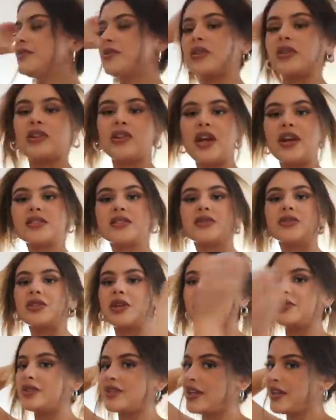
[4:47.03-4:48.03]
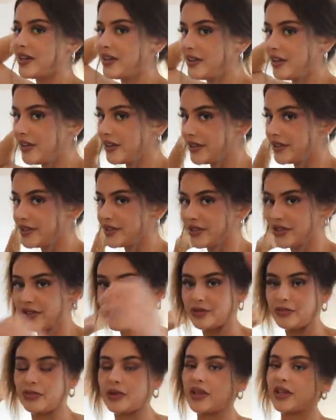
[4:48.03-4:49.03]
So the last hotel we stayed in, I'll insert
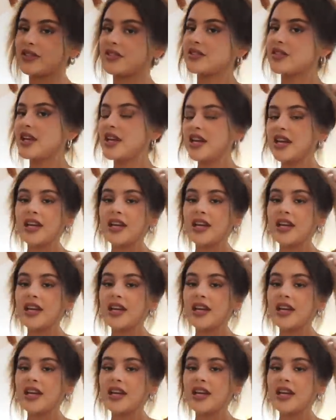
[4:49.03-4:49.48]
some pics.